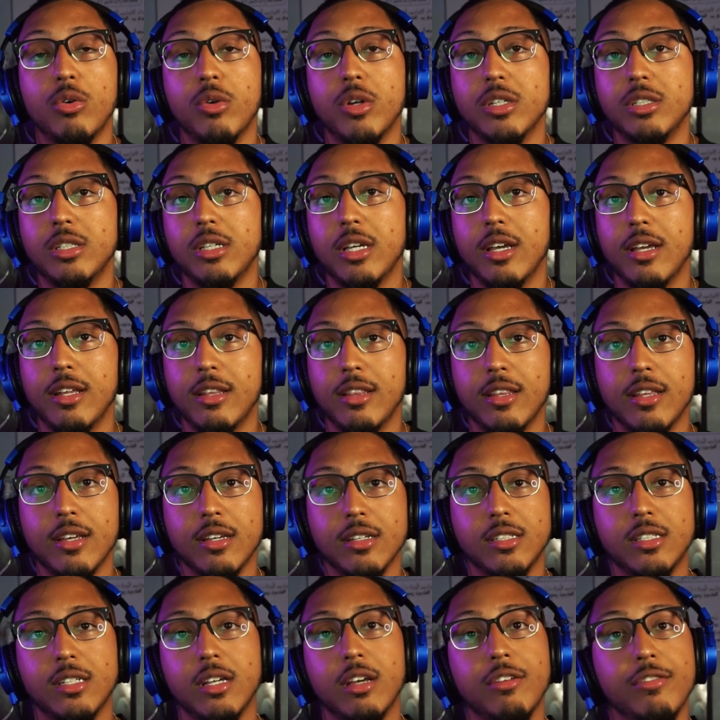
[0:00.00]
noticed in
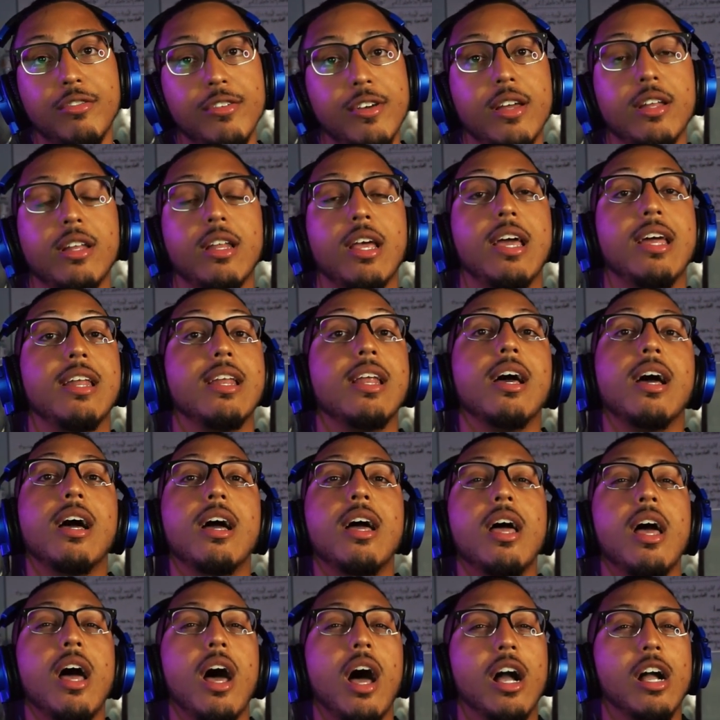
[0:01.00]
this event, and
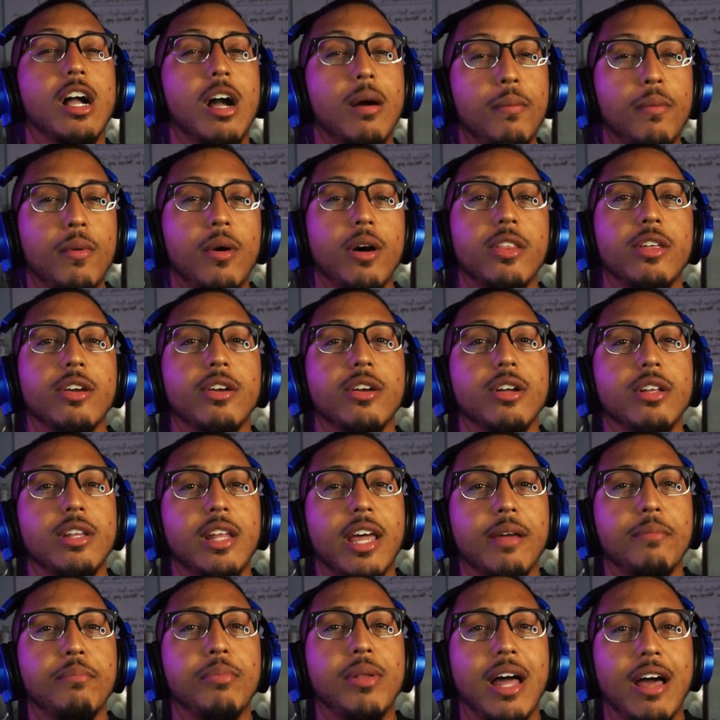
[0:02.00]
a couple other
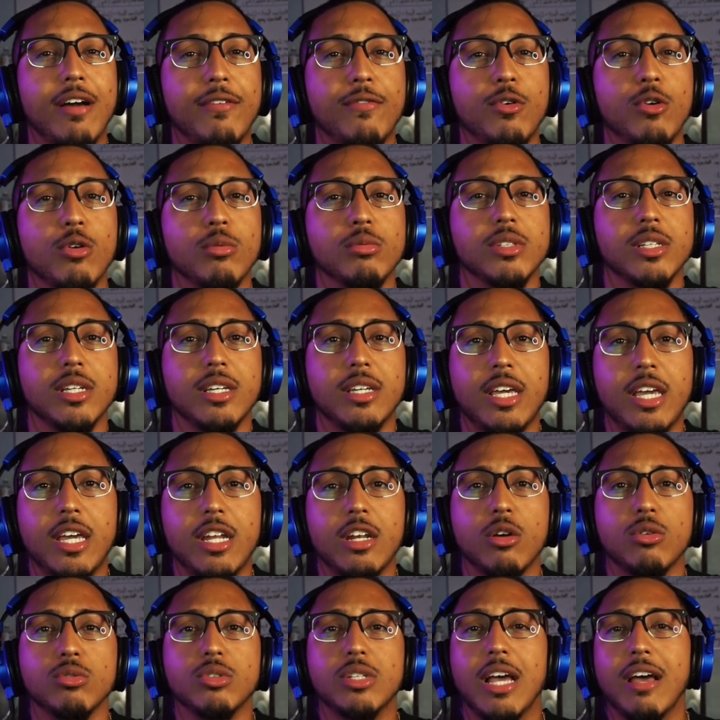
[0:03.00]
like platforms and
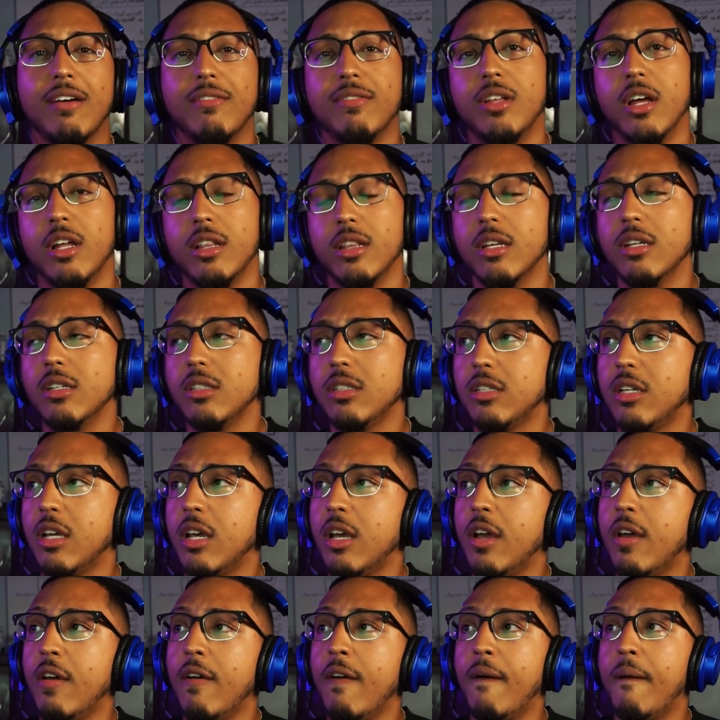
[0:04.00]
keynotes have done this,
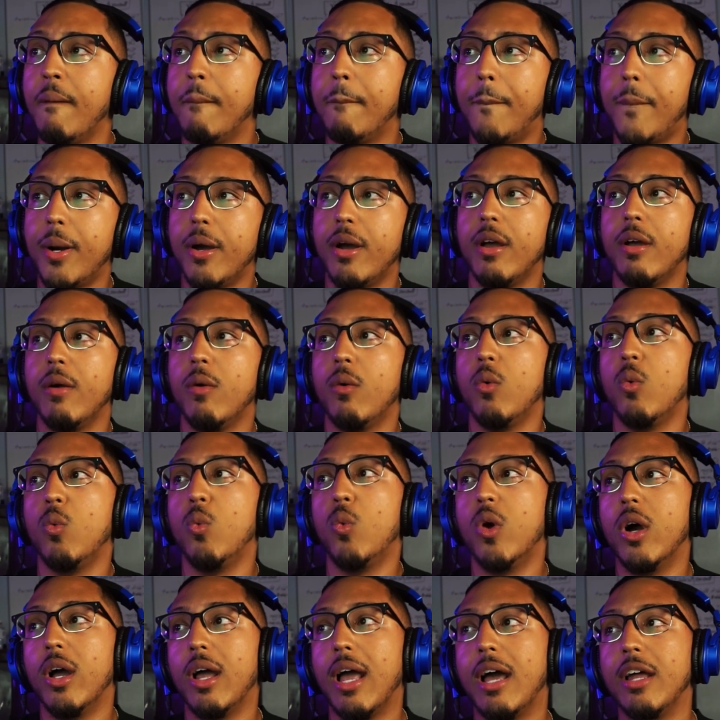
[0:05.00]
but
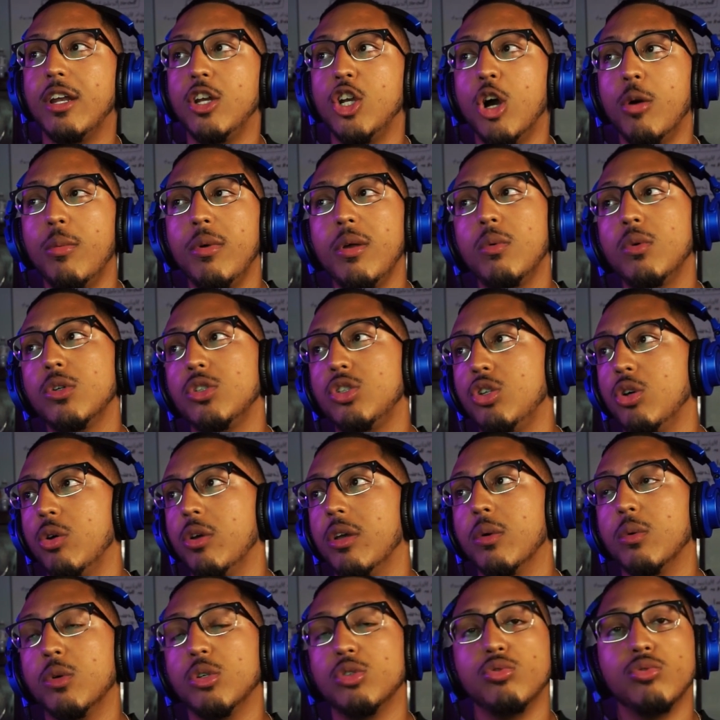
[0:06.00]
what Adobe was
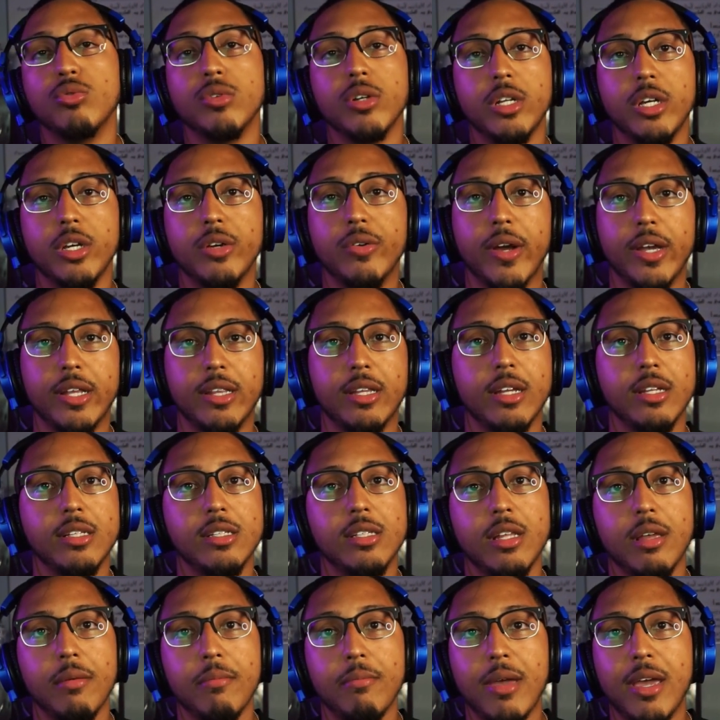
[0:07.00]
doing was really great.
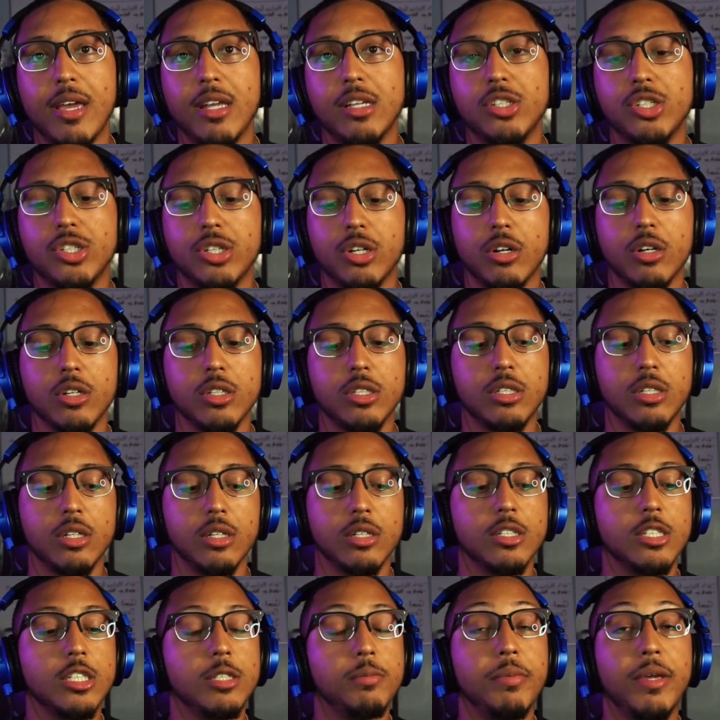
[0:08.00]
They they made sure
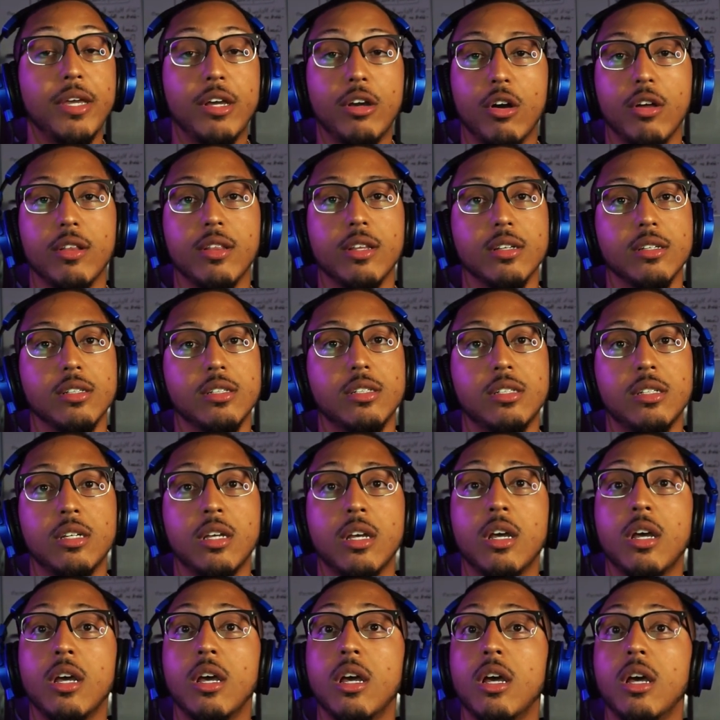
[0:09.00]
to speak on
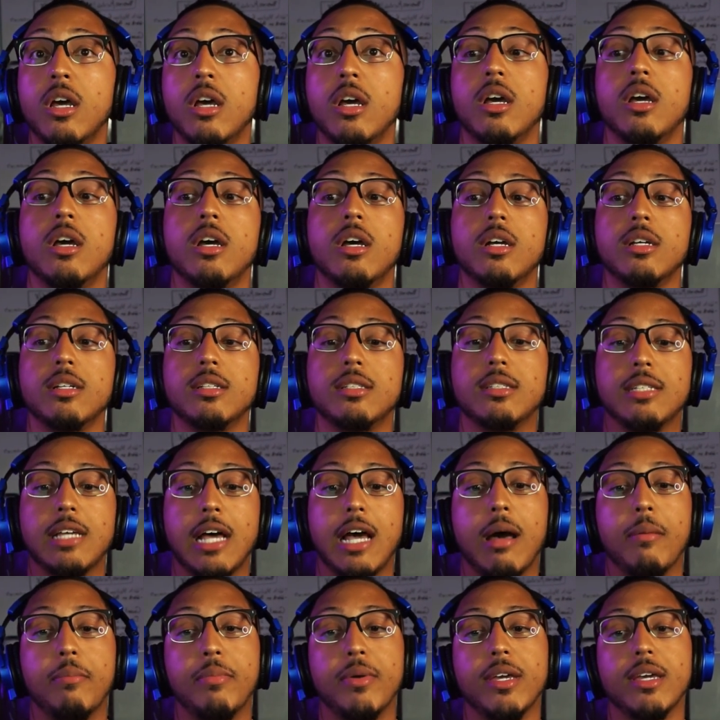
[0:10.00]
this
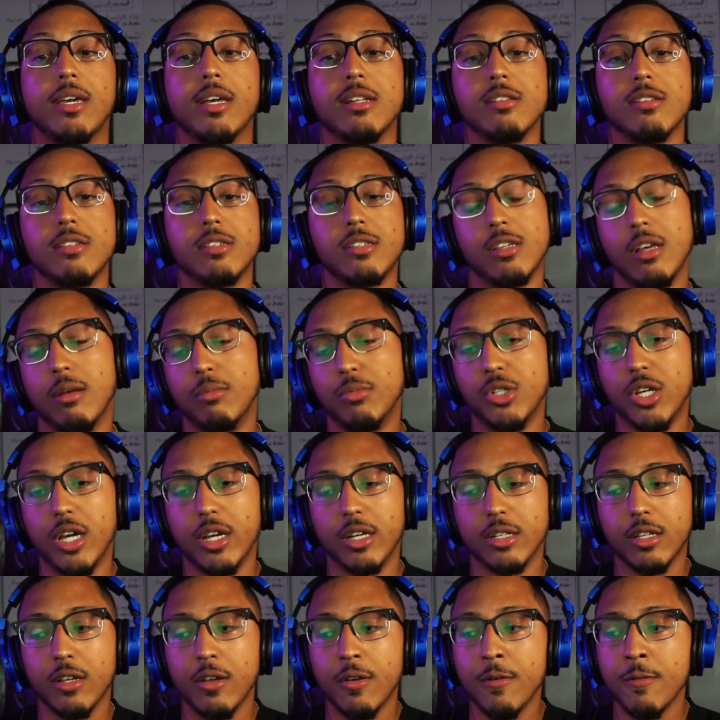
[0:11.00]
topic and
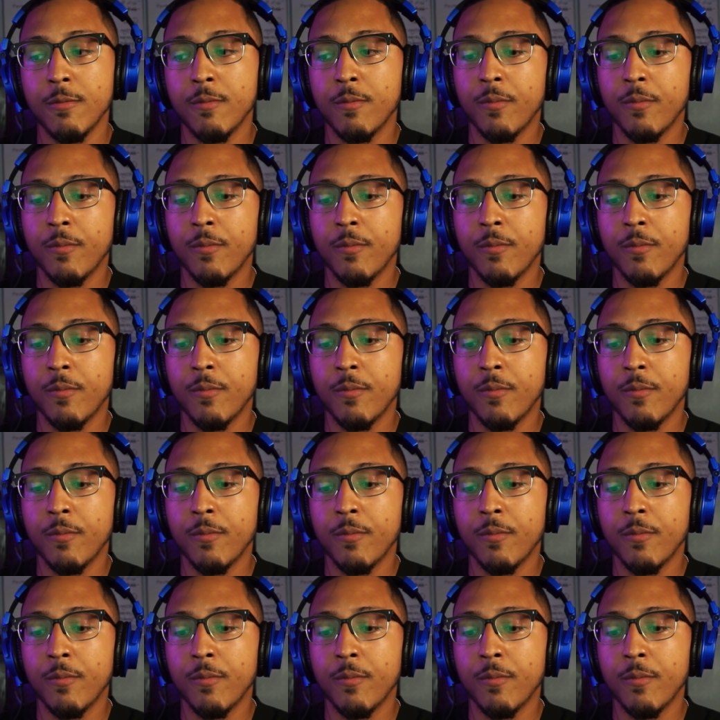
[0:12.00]
subject